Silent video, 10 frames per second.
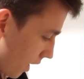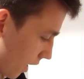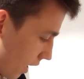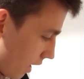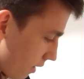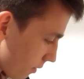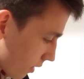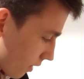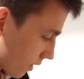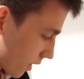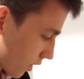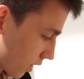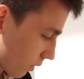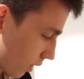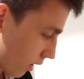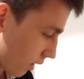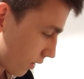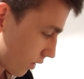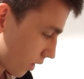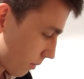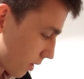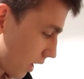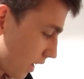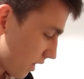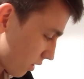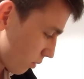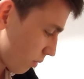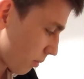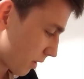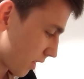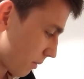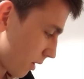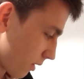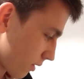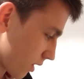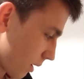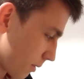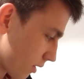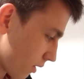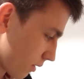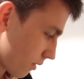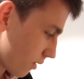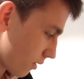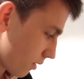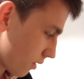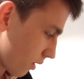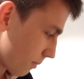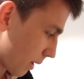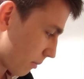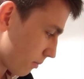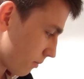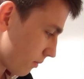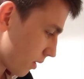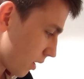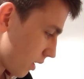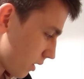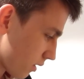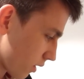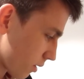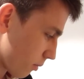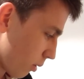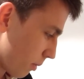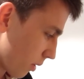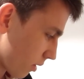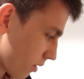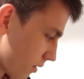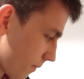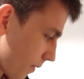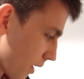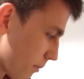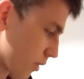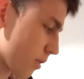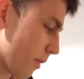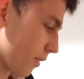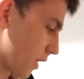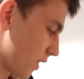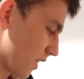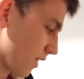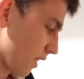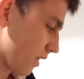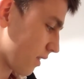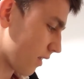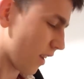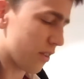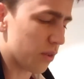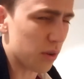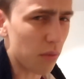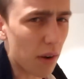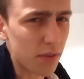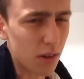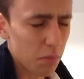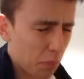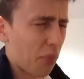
Hey, oh god, there's actually quite a lot in this chapter. This will probably take me a long time. It's not a small book, but some of it's easy, like Newton Raphson.